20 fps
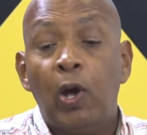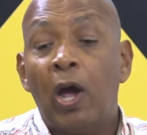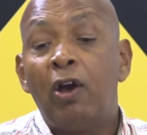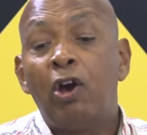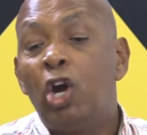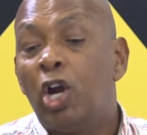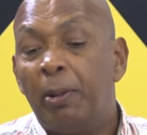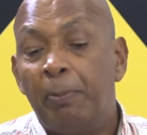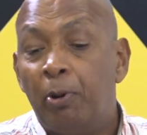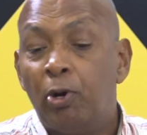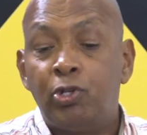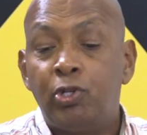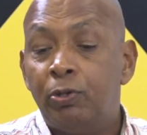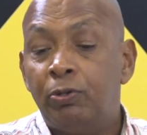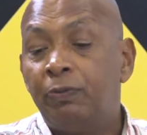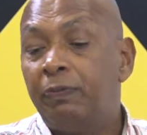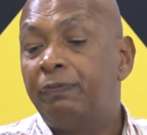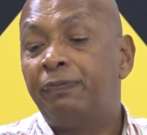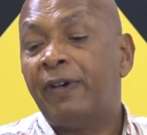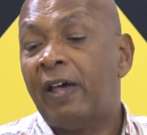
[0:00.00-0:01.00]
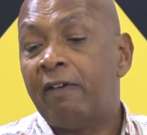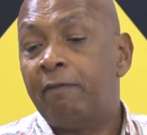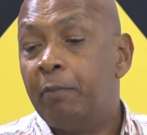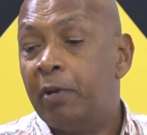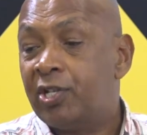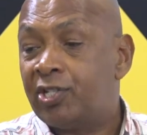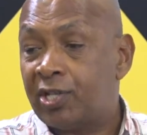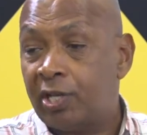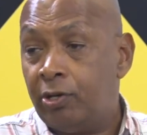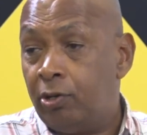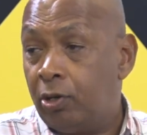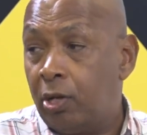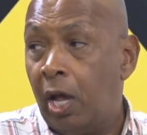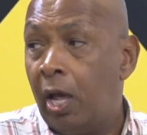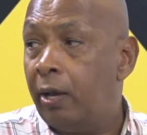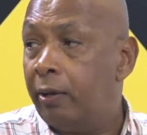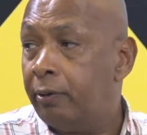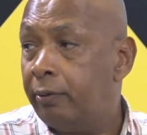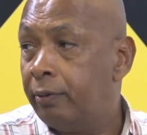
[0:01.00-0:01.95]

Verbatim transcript: I heard about you. Five minutes and you're gone.